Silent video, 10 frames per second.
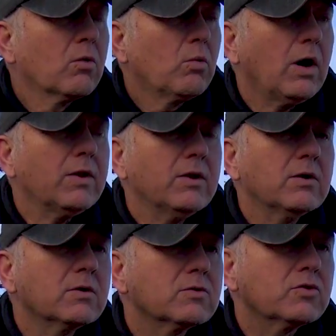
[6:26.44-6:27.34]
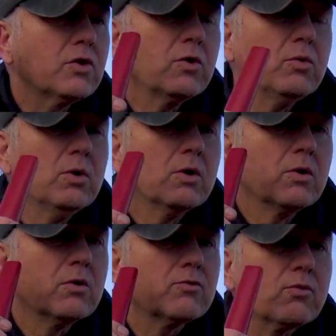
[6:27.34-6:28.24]
1, 2,
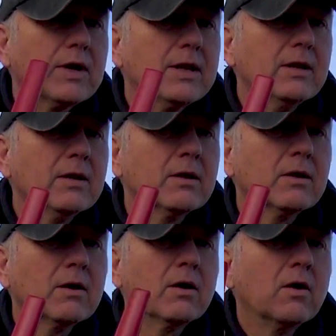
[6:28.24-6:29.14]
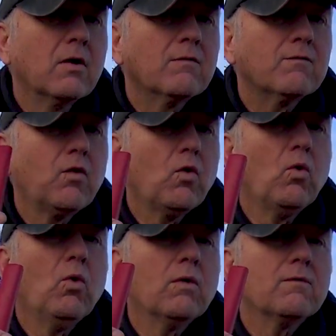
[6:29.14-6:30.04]
3,
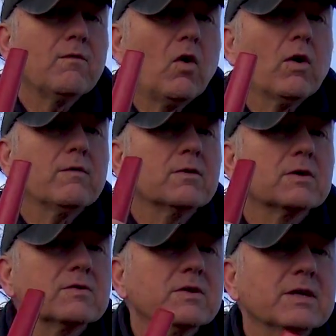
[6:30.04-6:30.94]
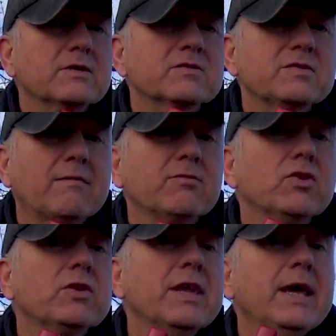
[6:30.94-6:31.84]
4, 5, 6, 7.
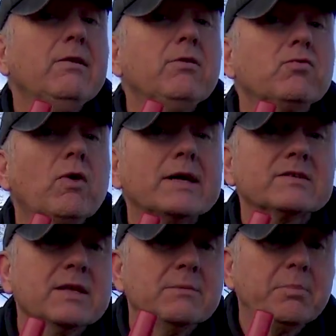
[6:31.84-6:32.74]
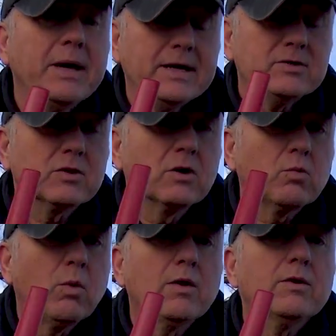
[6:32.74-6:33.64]
You can hear it raising in pitch.
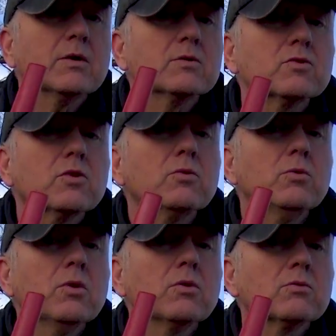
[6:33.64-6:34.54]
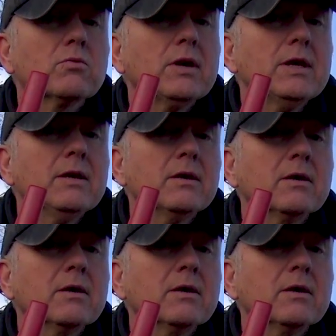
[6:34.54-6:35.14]
1, 2, 3,